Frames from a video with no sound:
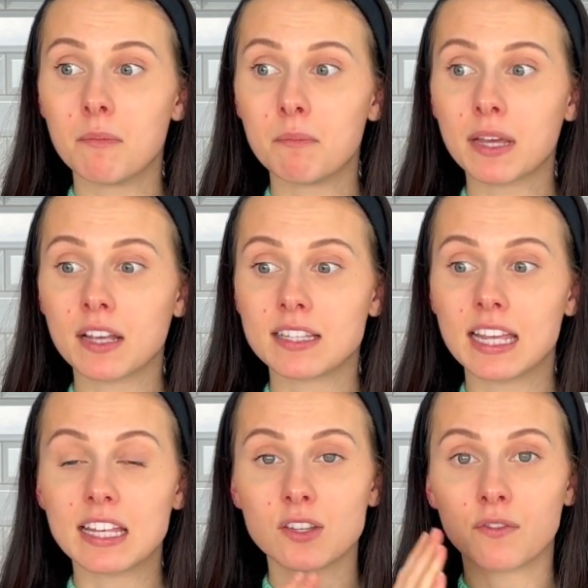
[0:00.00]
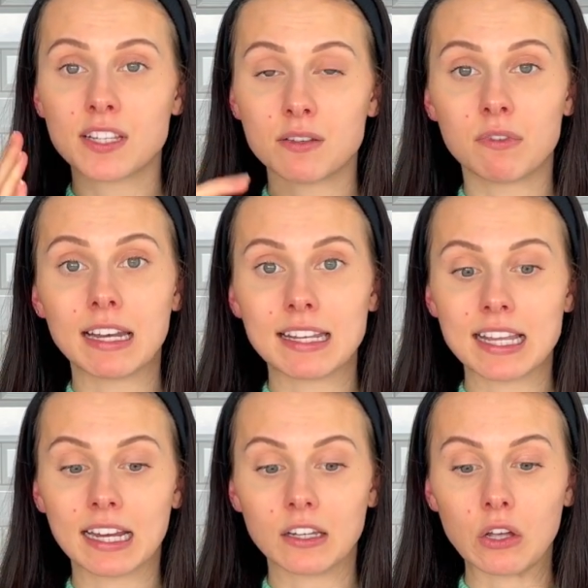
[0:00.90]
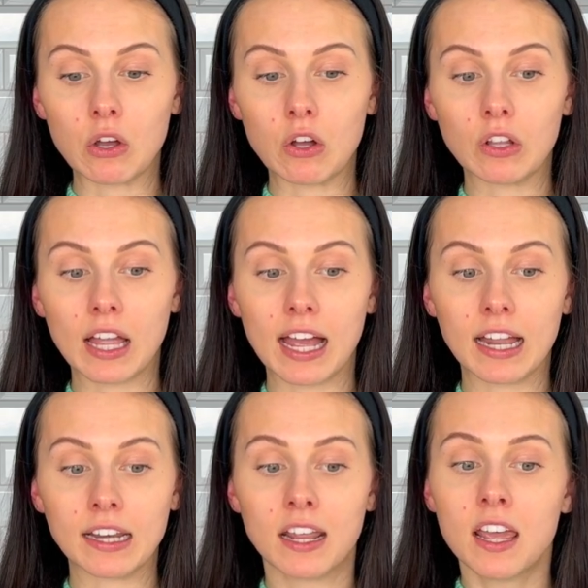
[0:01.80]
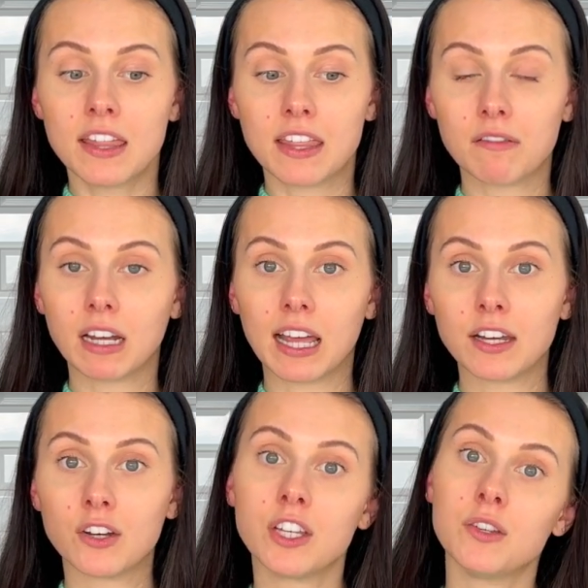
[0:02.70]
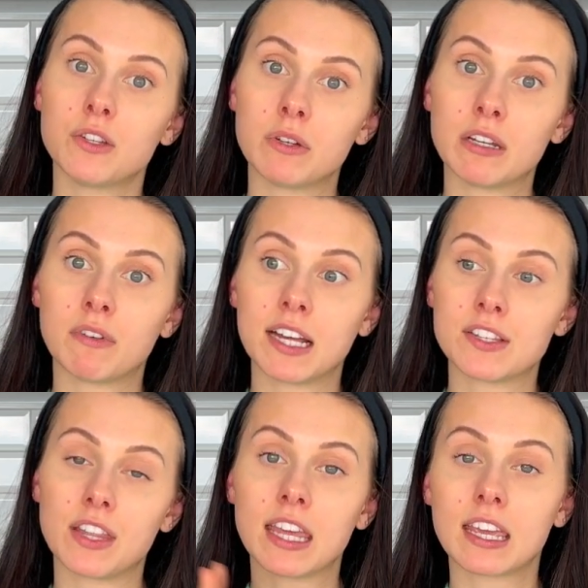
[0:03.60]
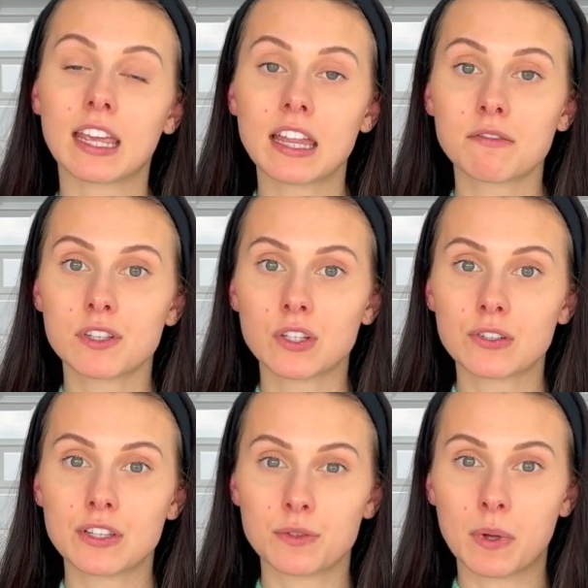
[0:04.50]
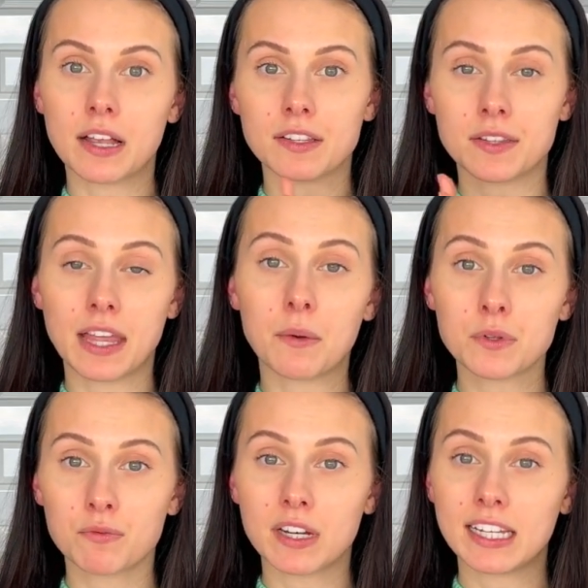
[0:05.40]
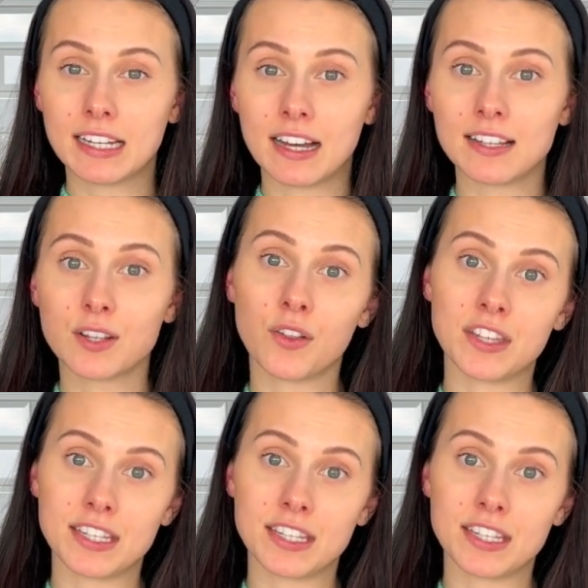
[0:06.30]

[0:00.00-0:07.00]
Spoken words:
because it is obviously really technical and they're relying on you doing it right so they can get the results as well. So that was really nice on the